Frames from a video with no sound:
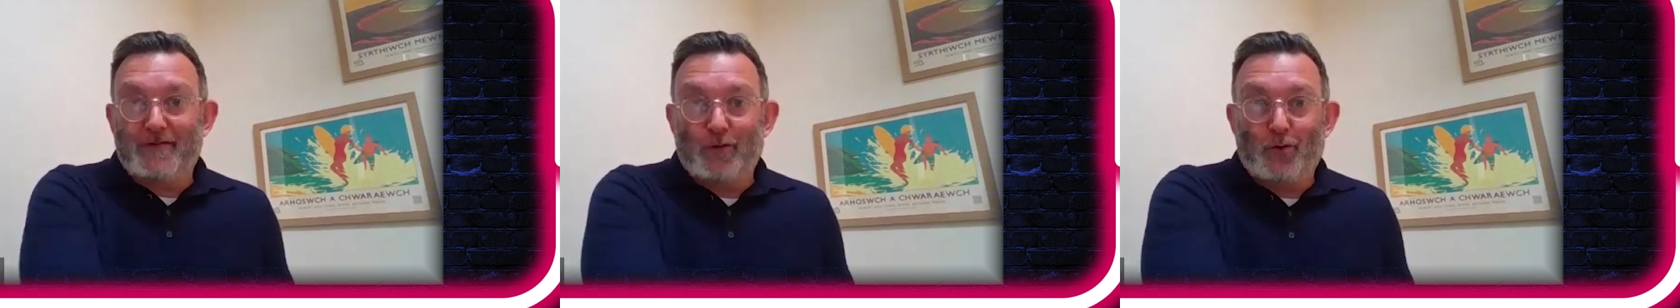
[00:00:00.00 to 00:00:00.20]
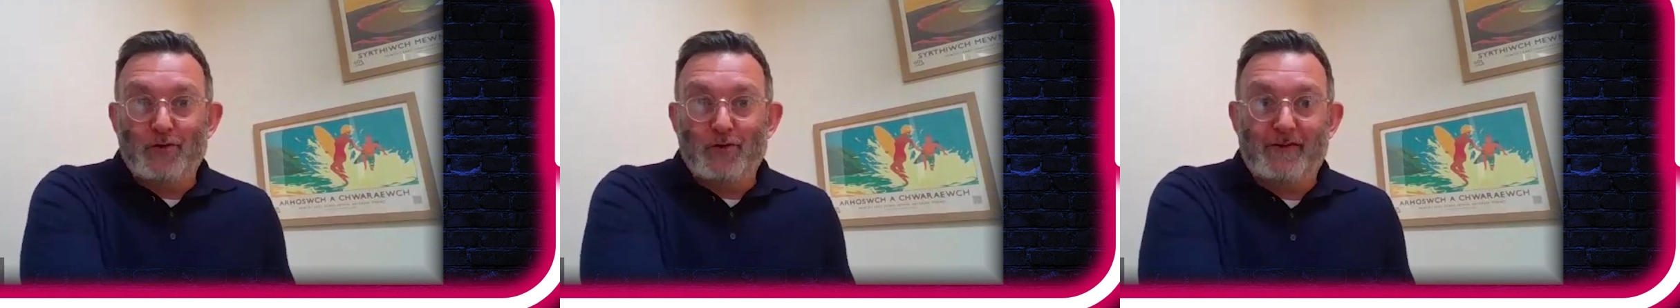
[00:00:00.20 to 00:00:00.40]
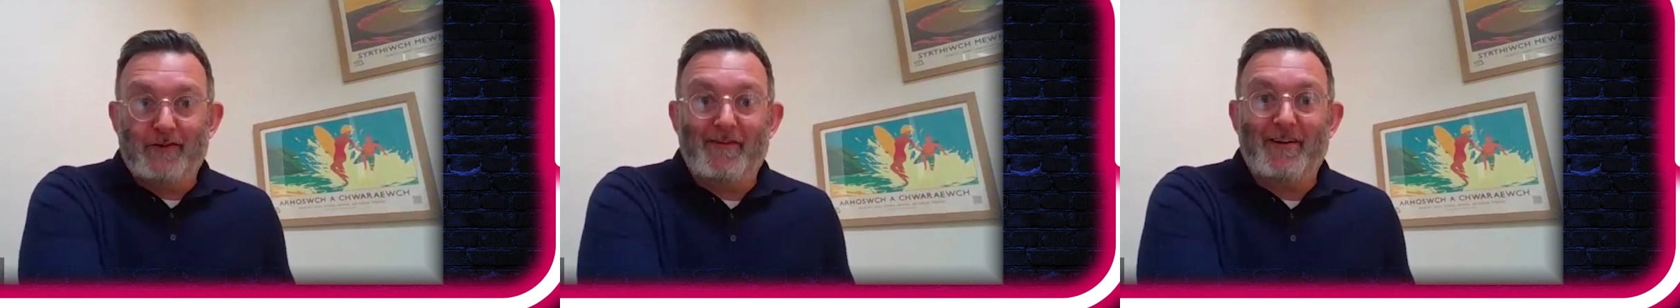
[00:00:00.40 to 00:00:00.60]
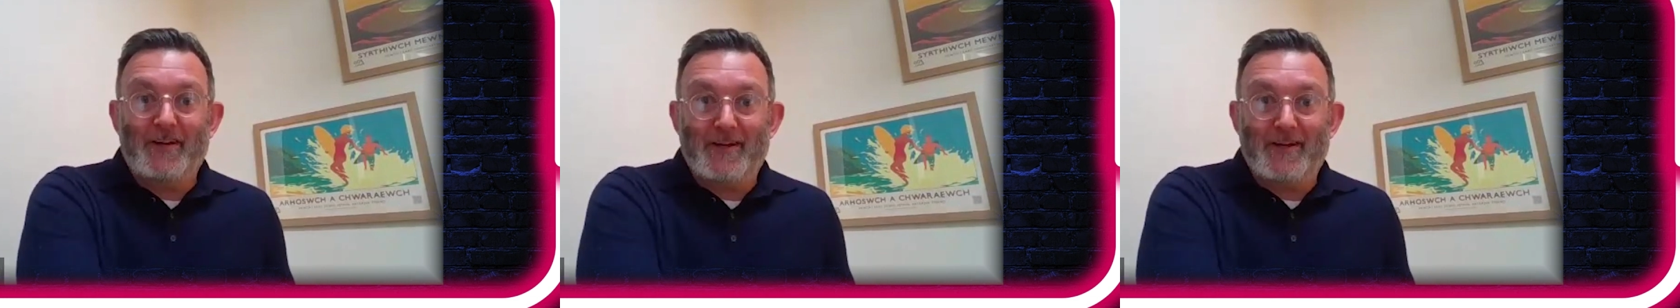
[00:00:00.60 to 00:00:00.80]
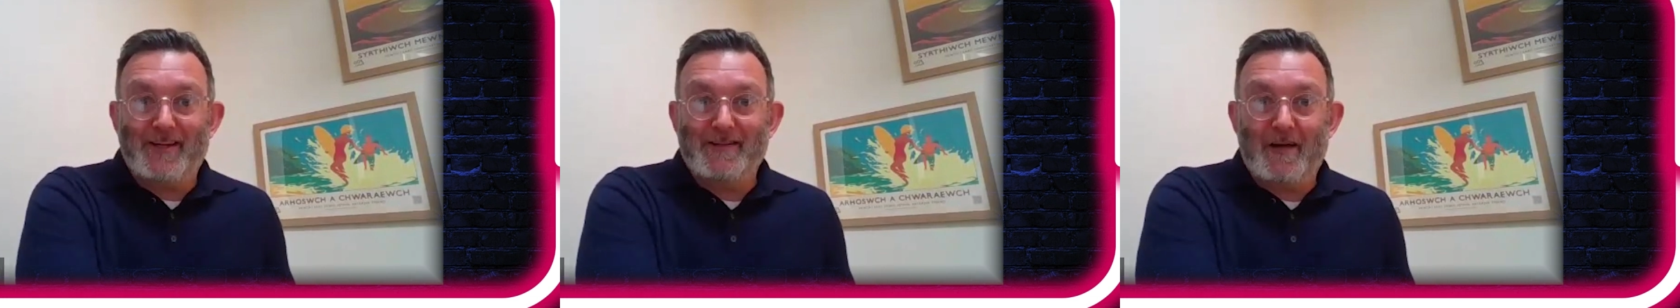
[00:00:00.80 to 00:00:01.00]
all of the
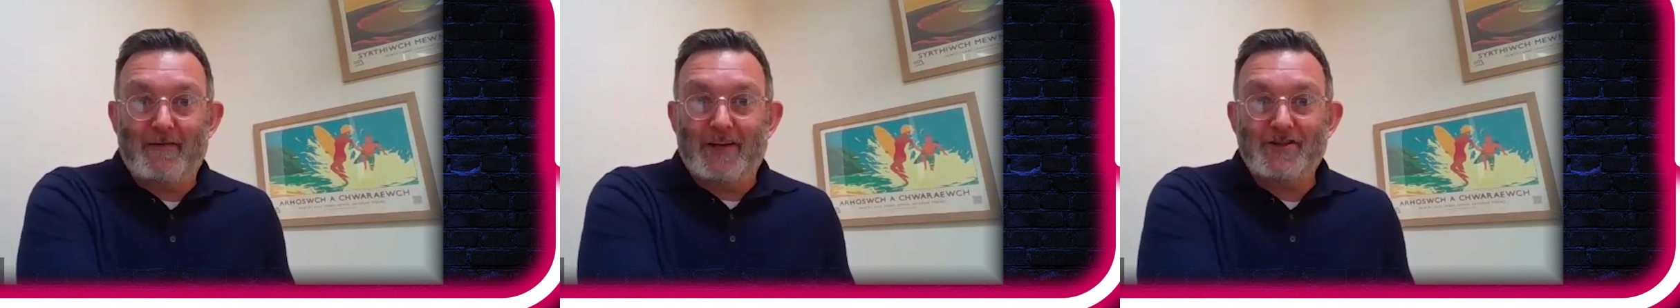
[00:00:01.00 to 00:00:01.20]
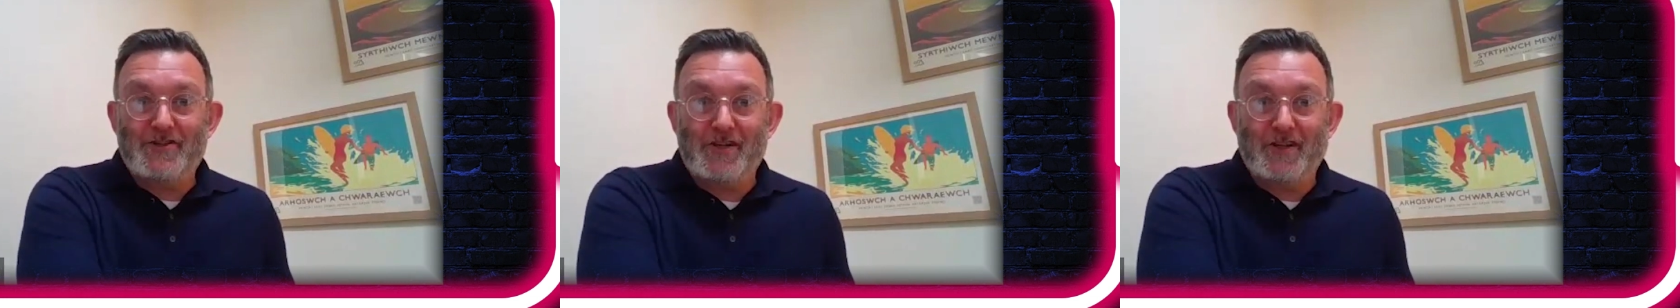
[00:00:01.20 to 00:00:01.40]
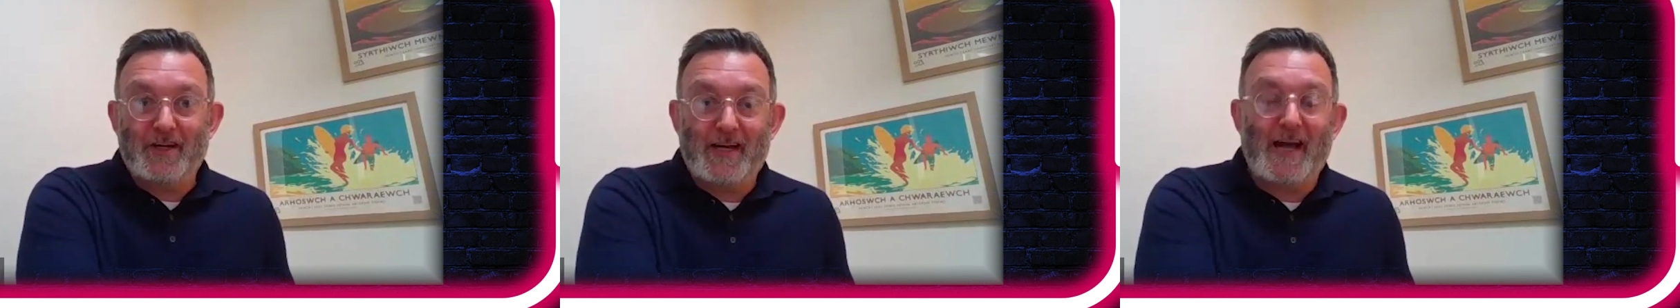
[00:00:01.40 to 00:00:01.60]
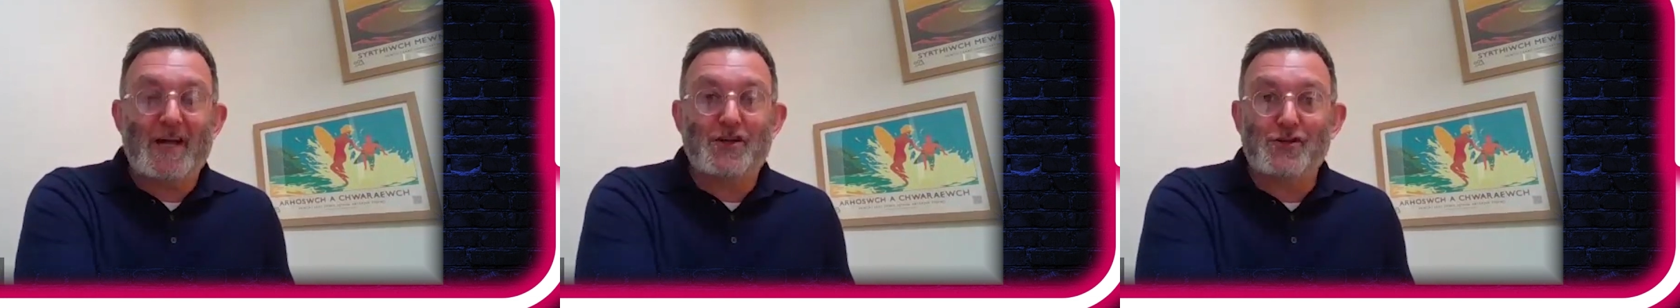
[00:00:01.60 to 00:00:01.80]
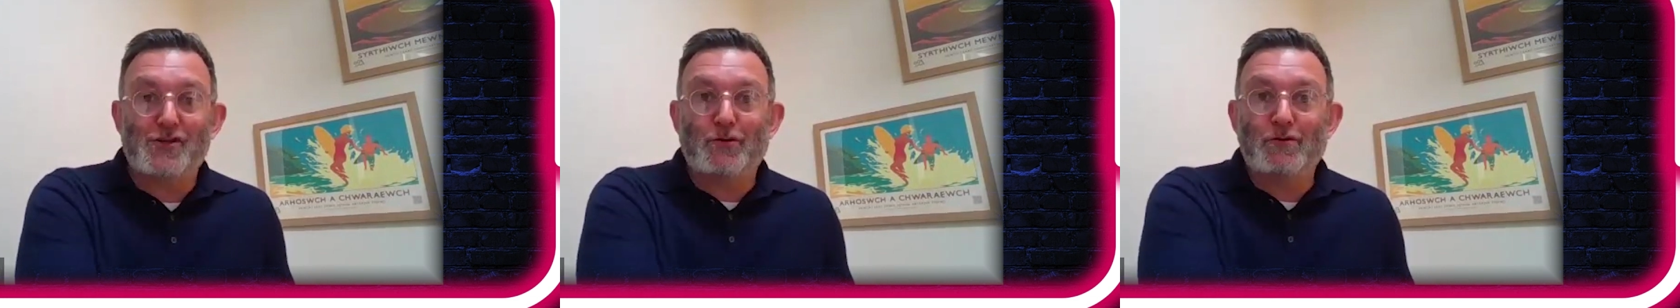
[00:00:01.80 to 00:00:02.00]
events in the
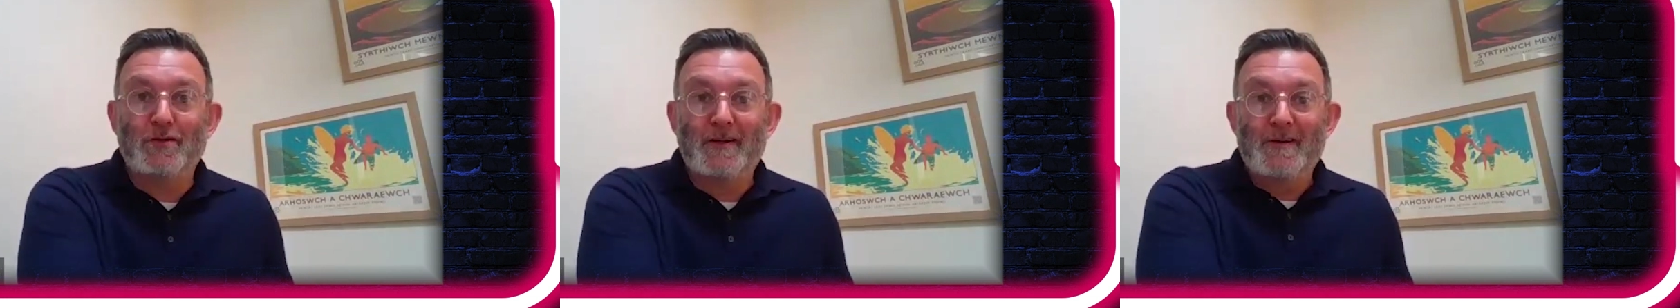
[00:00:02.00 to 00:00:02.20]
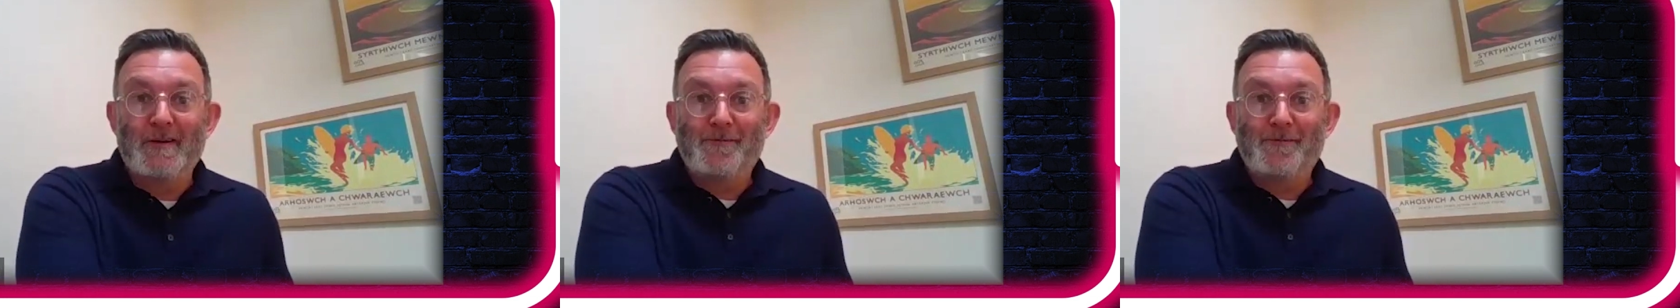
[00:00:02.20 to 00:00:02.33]
castle.